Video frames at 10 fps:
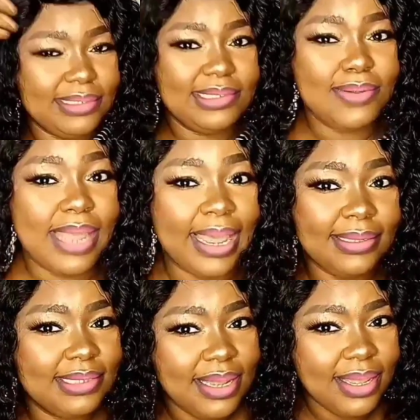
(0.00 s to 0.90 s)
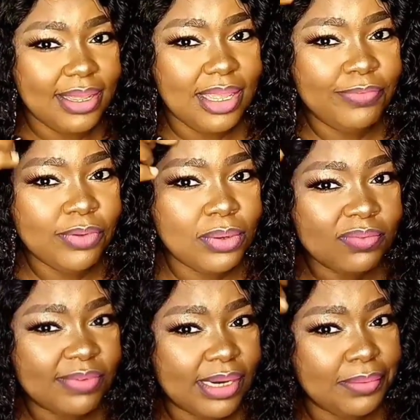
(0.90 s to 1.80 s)
So guys, if you look
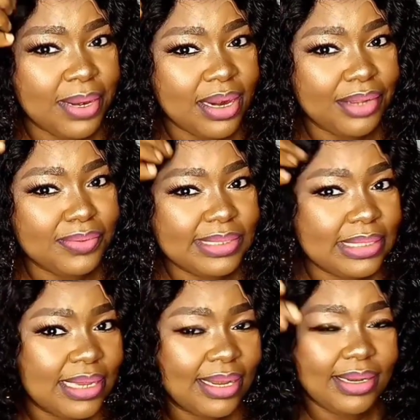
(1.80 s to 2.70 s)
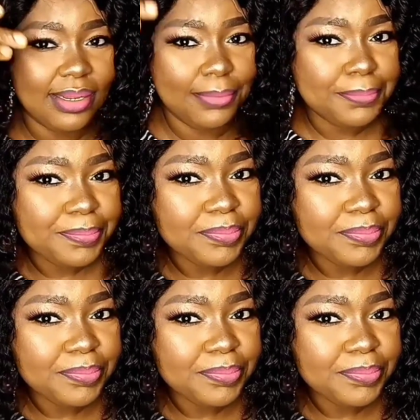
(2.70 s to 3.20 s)
very well now, you see that the